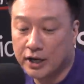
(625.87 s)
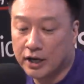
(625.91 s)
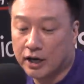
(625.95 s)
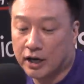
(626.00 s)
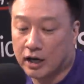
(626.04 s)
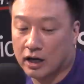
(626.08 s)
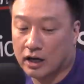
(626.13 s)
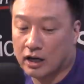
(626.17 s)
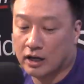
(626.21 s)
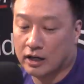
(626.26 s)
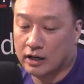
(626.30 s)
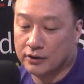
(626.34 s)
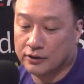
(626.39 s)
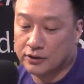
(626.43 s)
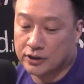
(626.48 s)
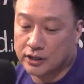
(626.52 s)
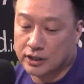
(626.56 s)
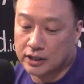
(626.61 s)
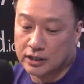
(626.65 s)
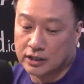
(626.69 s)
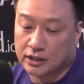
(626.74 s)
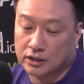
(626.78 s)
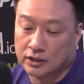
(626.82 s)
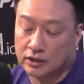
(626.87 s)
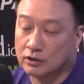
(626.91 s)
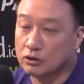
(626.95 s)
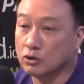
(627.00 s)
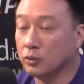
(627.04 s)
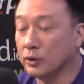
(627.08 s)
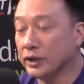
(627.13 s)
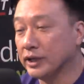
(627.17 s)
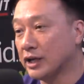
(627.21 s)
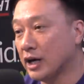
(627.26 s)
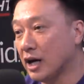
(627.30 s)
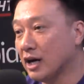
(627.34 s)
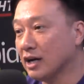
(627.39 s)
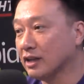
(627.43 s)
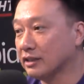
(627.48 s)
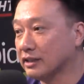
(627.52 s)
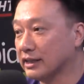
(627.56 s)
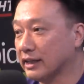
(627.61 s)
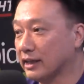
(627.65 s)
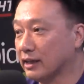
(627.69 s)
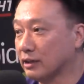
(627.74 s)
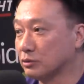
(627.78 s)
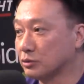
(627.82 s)
on the three
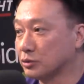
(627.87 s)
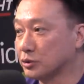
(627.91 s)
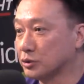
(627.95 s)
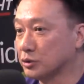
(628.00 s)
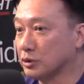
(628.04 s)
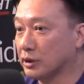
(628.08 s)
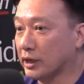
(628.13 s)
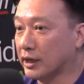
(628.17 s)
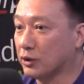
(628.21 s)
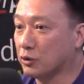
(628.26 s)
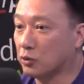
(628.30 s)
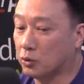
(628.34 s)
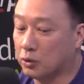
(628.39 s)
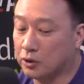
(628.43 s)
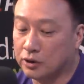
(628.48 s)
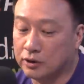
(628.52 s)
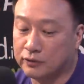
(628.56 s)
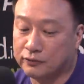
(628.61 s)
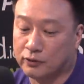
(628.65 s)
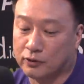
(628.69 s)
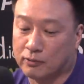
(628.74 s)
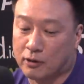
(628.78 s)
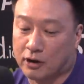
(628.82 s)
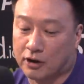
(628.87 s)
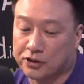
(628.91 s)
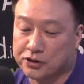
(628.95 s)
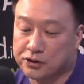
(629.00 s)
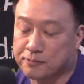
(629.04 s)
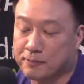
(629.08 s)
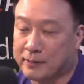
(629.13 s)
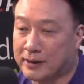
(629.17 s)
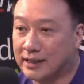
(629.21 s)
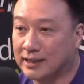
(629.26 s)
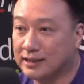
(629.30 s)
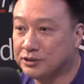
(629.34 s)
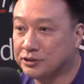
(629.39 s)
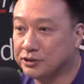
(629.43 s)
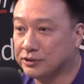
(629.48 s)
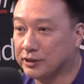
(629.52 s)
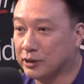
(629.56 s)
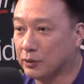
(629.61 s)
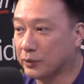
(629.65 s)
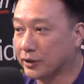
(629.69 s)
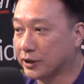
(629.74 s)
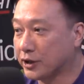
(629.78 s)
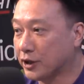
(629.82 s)
knockdown rule, a word from our sponsors,
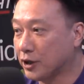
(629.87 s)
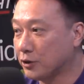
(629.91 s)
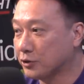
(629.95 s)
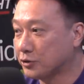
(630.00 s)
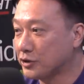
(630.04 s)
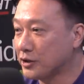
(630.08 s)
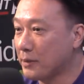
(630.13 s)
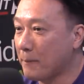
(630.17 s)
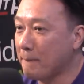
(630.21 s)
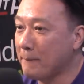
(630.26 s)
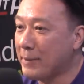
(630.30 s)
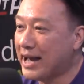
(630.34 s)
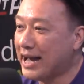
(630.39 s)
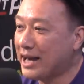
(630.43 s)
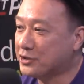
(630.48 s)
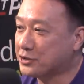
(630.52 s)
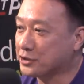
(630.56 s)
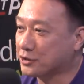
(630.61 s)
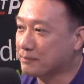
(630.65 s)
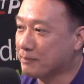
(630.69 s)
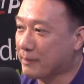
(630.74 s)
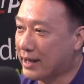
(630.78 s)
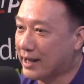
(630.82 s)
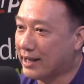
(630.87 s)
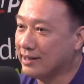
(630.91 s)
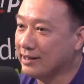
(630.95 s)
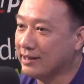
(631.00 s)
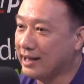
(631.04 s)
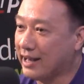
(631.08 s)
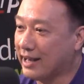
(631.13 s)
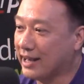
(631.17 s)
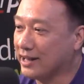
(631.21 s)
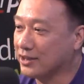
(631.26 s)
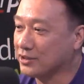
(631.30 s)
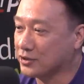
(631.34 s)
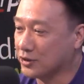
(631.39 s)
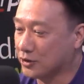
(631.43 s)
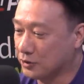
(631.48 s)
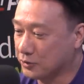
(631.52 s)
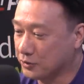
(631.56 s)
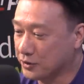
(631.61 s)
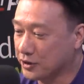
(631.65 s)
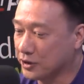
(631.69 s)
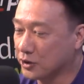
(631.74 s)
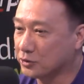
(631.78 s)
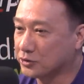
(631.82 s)
and we go to the magic man,
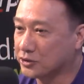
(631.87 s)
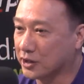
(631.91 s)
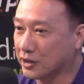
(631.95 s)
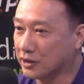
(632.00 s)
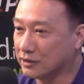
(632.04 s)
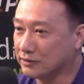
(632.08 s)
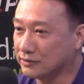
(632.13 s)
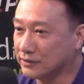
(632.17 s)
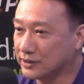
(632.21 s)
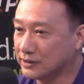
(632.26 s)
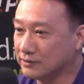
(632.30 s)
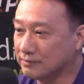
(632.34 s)
Antonio Tarver.